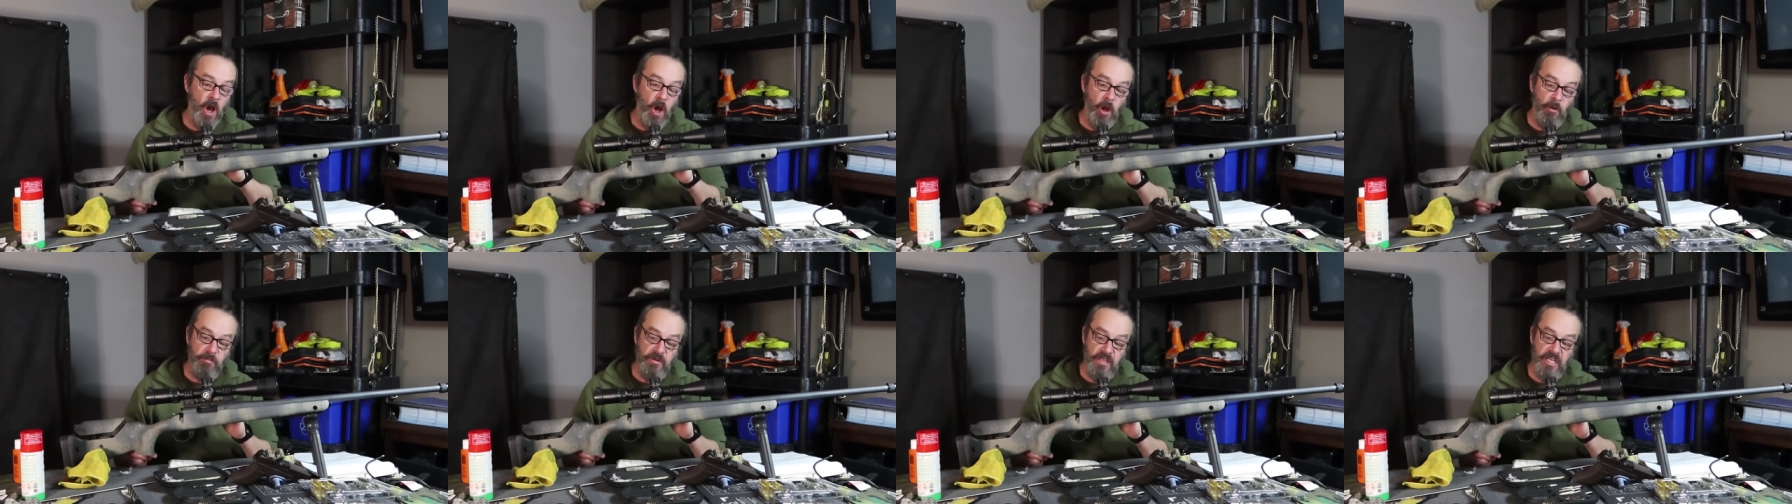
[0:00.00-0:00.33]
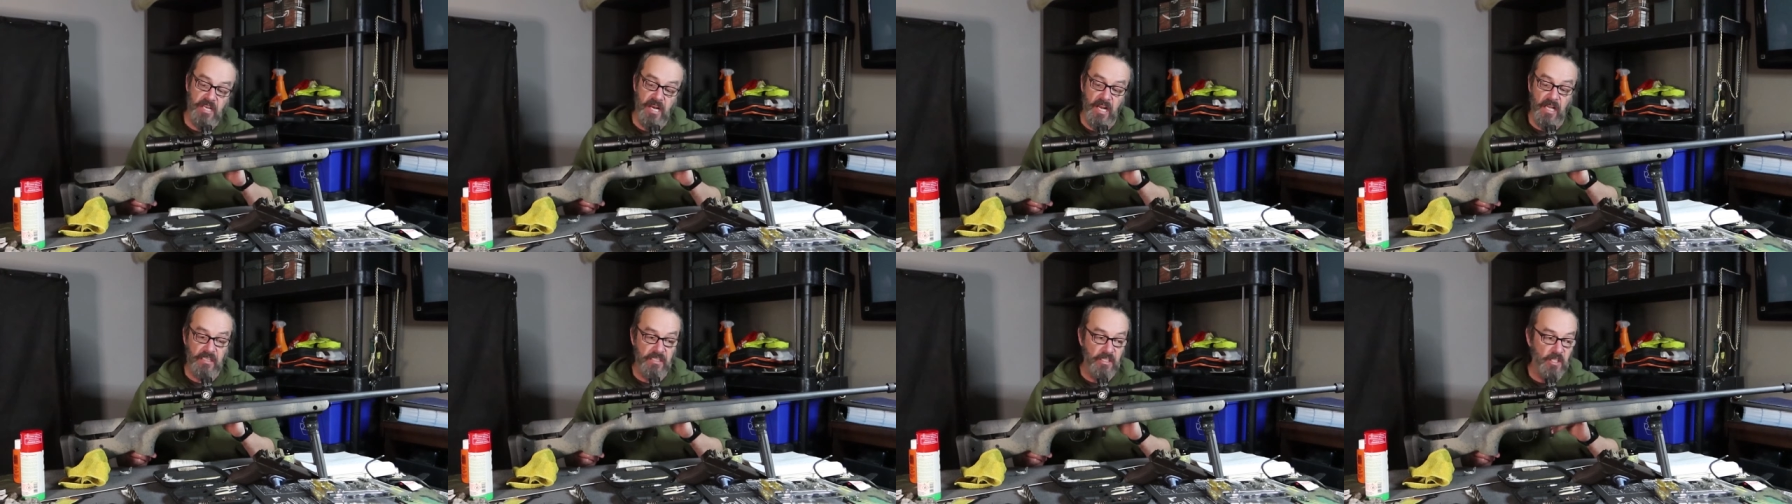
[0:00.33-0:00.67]

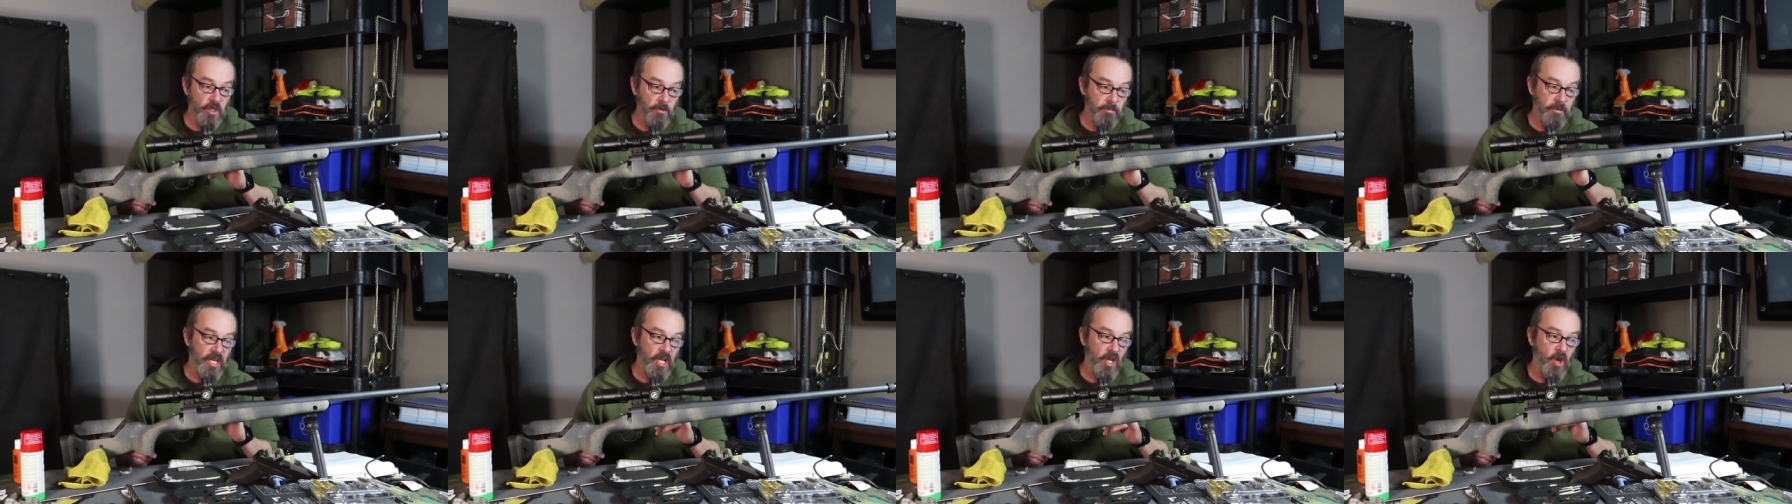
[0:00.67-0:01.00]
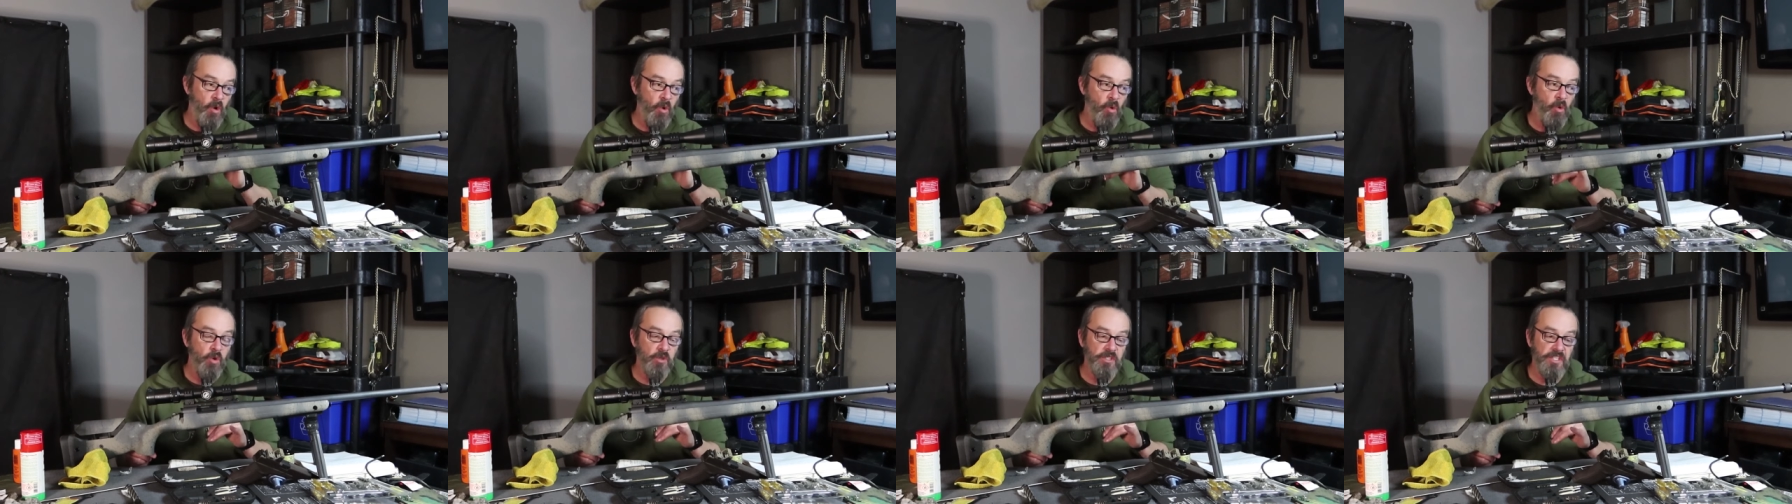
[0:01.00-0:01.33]
albeit a little bit
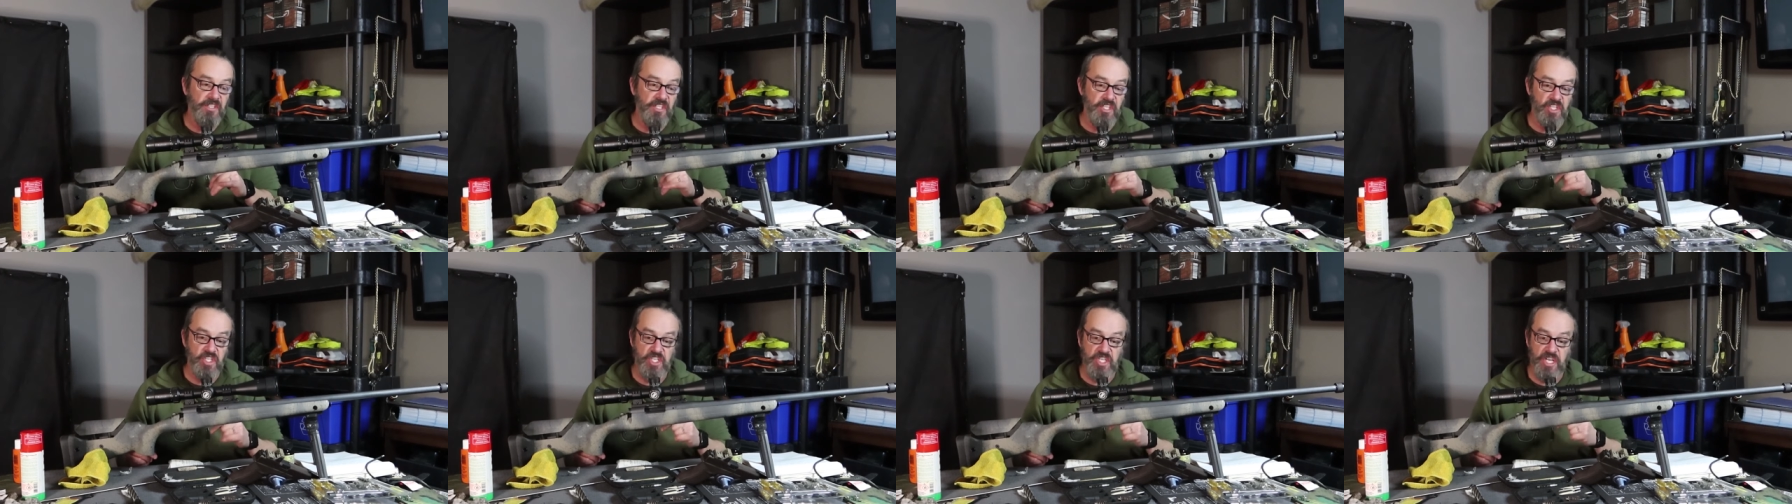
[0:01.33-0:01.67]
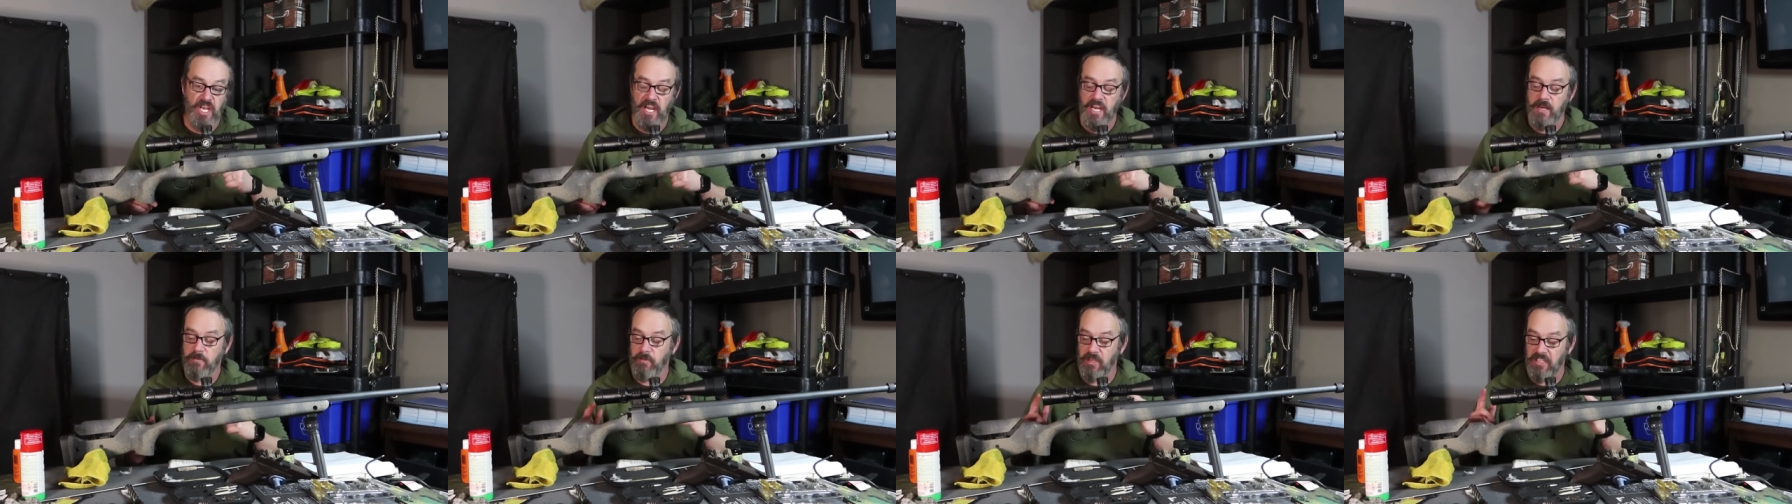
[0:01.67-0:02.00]
cold in the
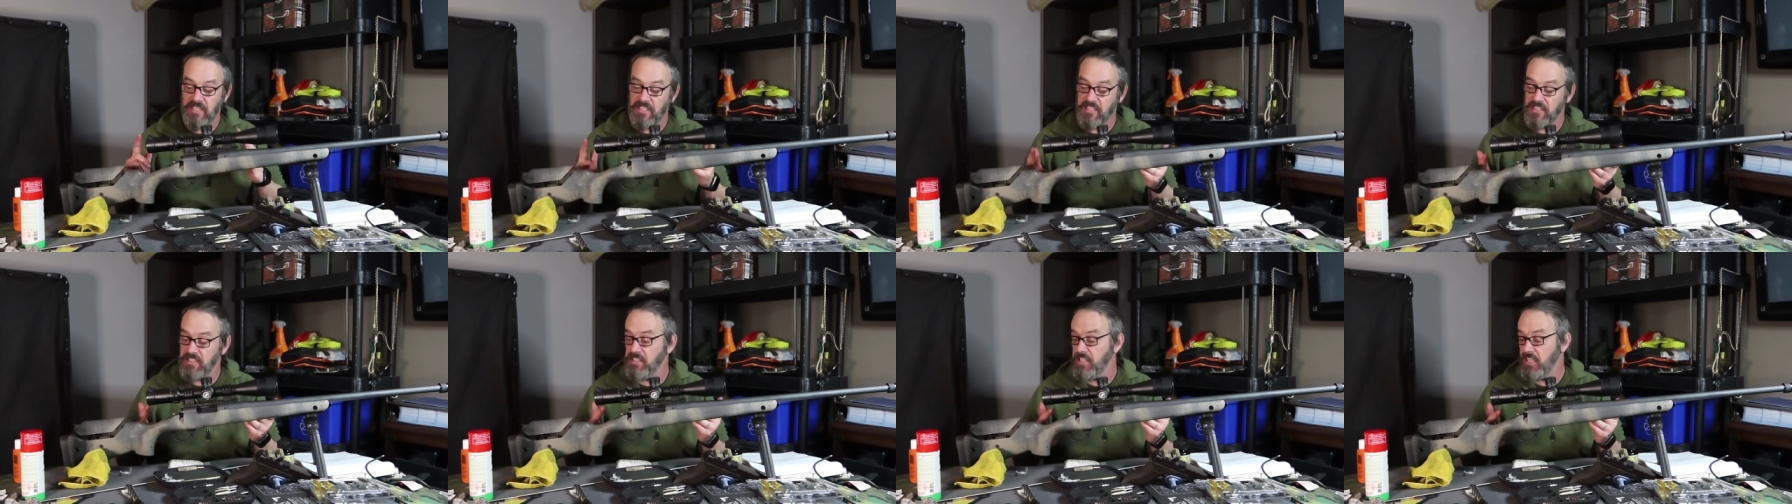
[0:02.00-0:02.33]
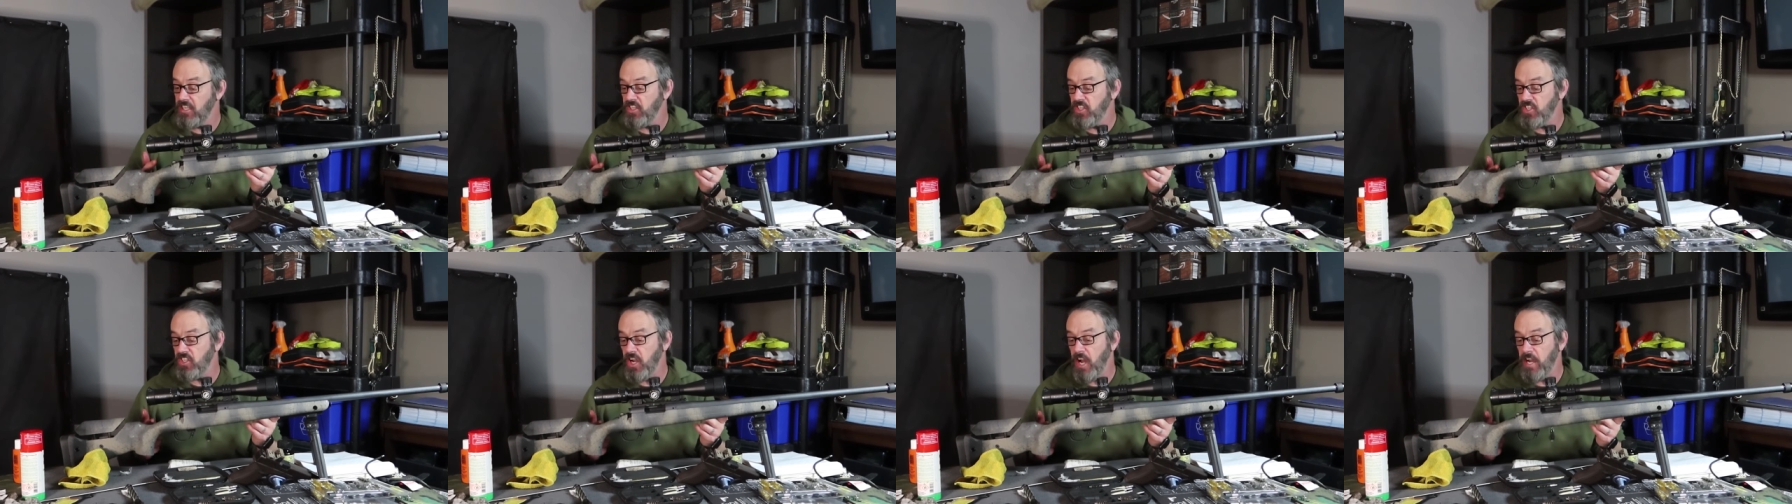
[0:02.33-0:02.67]
shade, but this
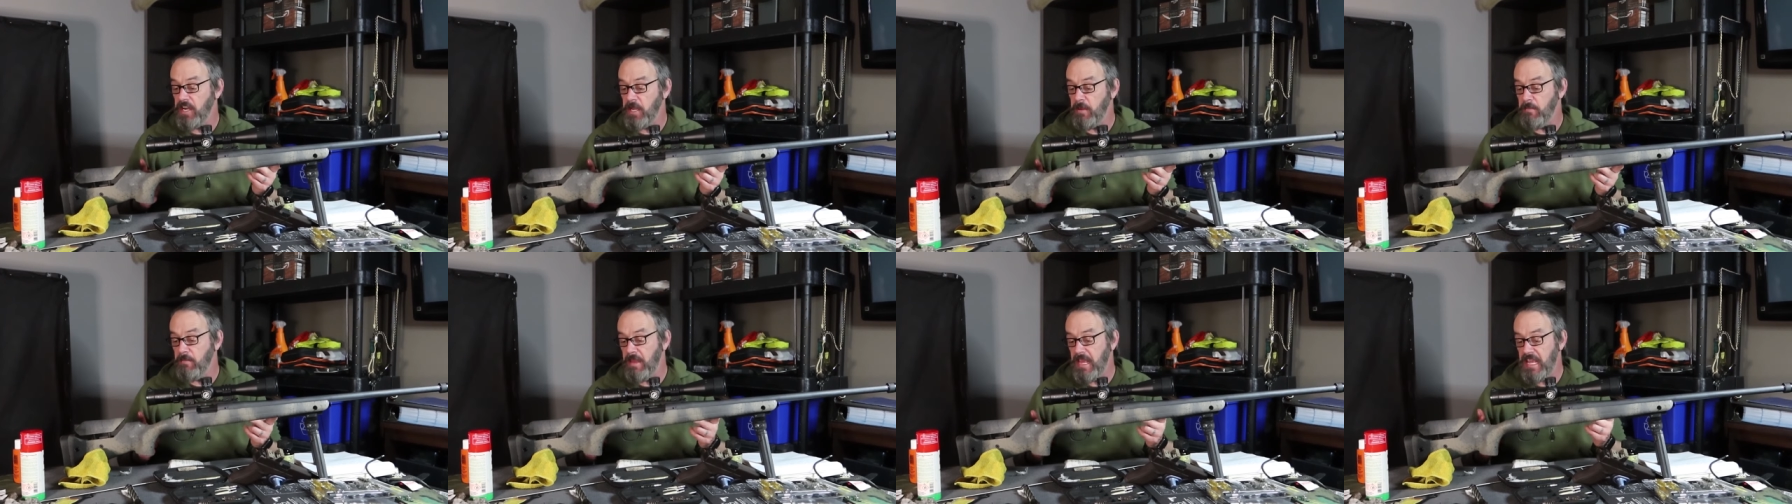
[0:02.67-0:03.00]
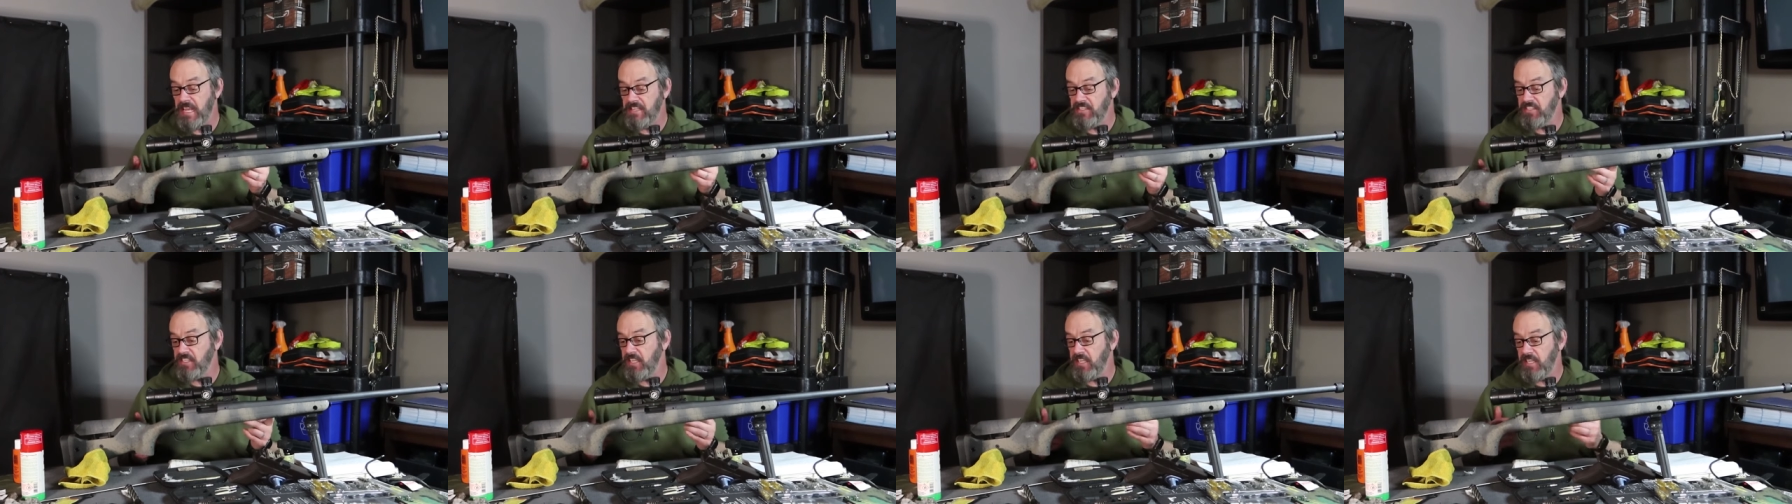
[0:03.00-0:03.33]
thing shot
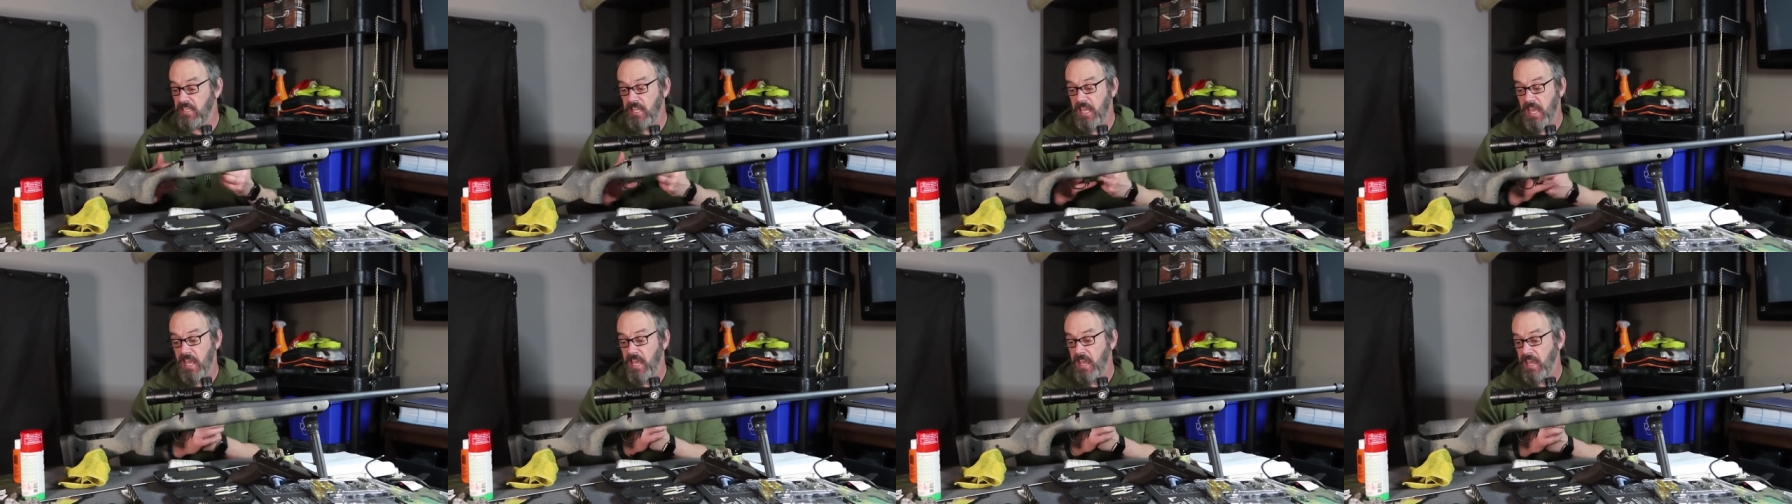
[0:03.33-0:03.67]
amazing,